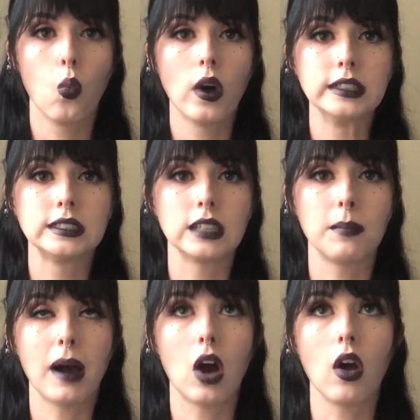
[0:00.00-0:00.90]
once
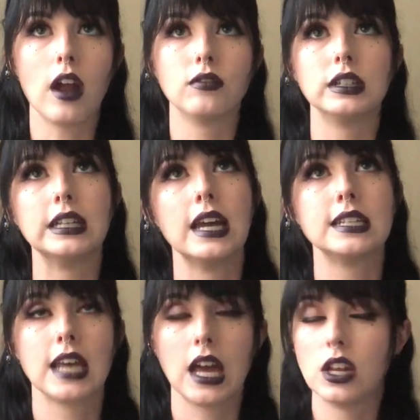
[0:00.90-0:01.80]
about every
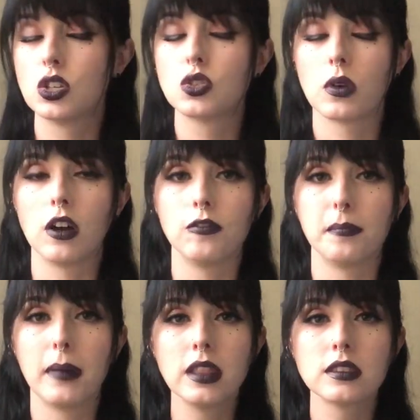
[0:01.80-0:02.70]
10 to 12
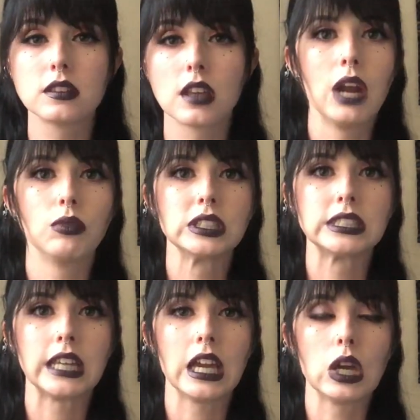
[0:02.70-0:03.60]
months, and it will
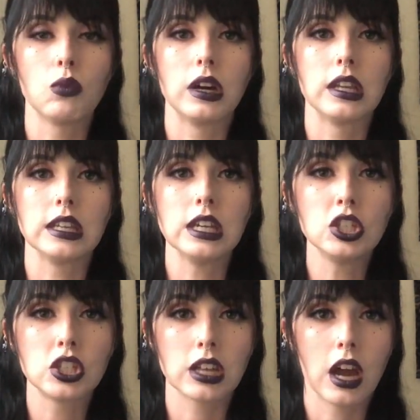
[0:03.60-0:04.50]
stay with
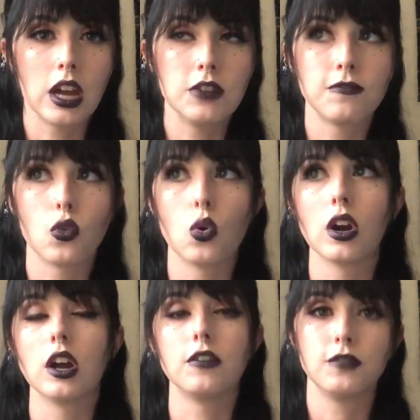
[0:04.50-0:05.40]
each sign
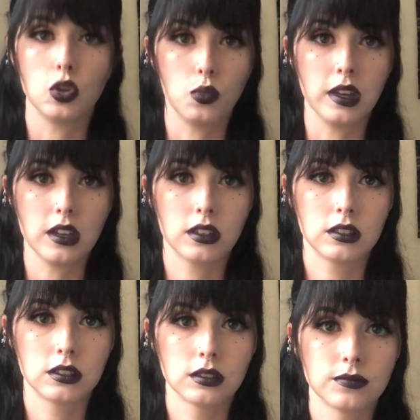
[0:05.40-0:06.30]
for a few
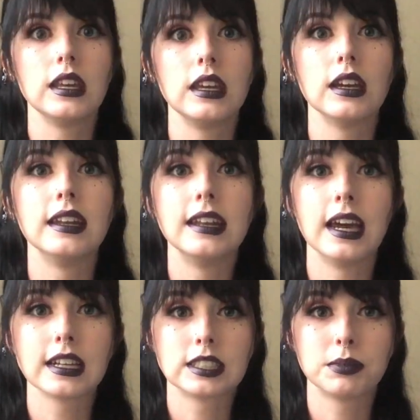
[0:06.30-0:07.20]
weeks. The
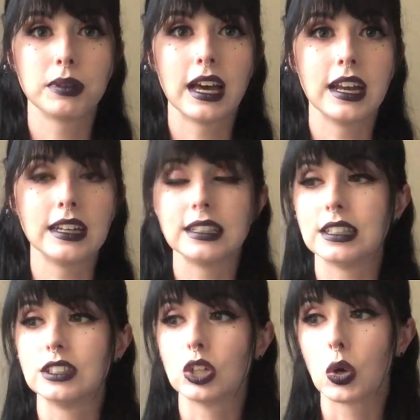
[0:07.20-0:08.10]
next planet
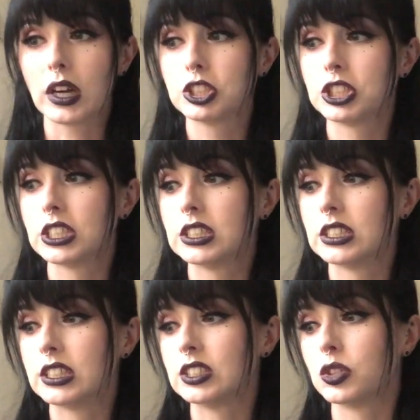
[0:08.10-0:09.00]
in
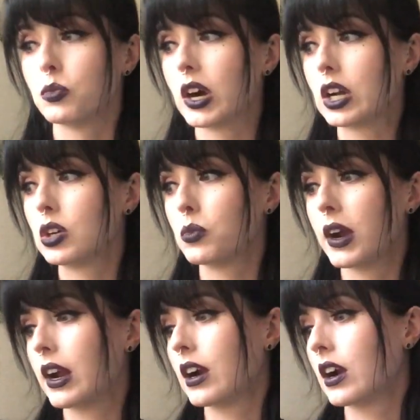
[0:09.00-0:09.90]
question is the one
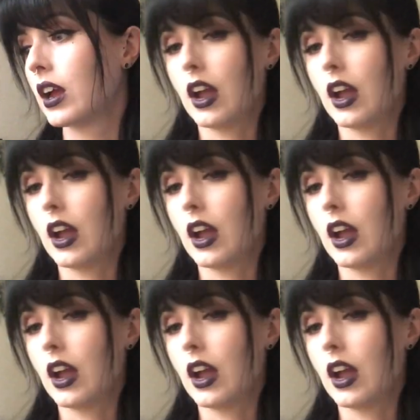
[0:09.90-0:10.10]
where